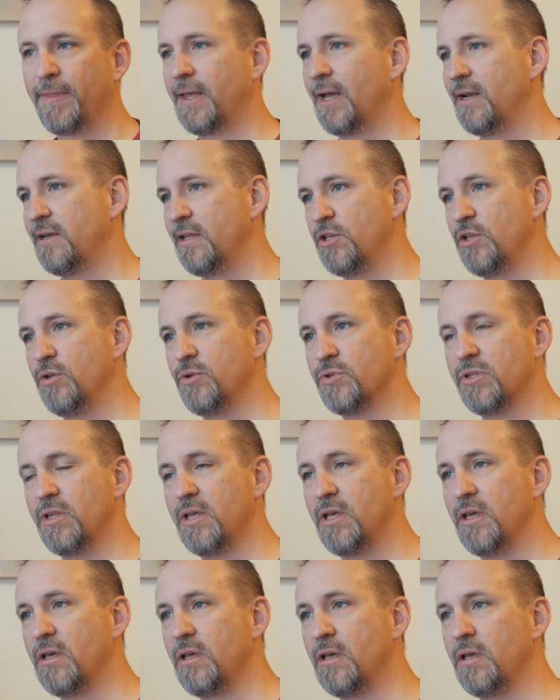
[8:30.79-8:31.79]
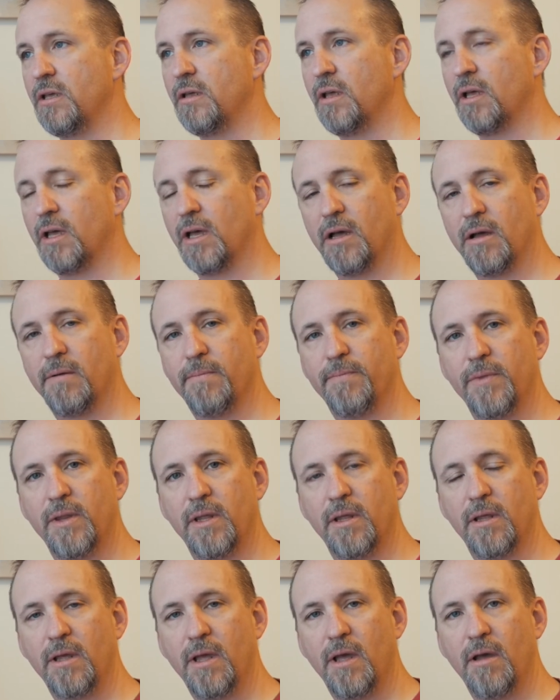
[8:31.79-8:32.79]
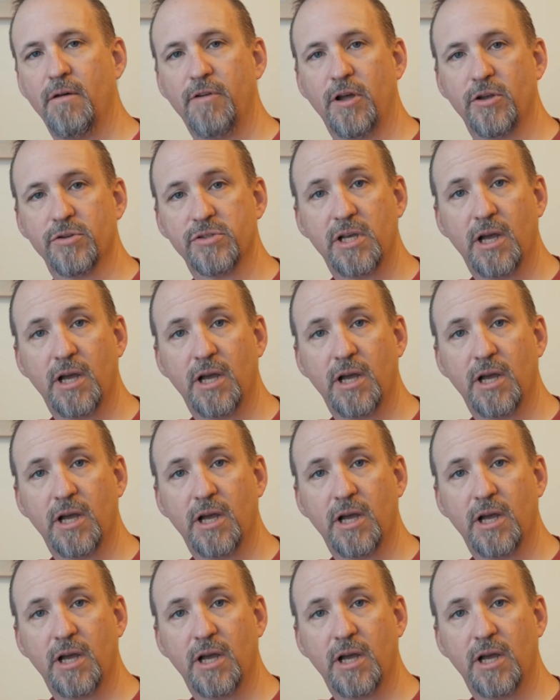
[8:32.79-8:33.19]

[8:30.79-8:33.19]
I did use the false